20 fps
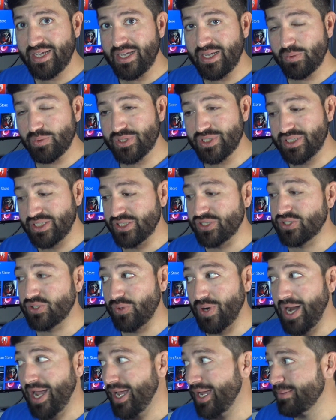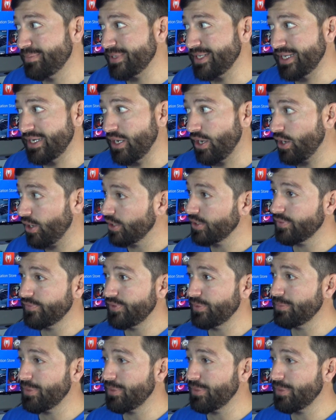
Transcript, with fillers: it was described in all of the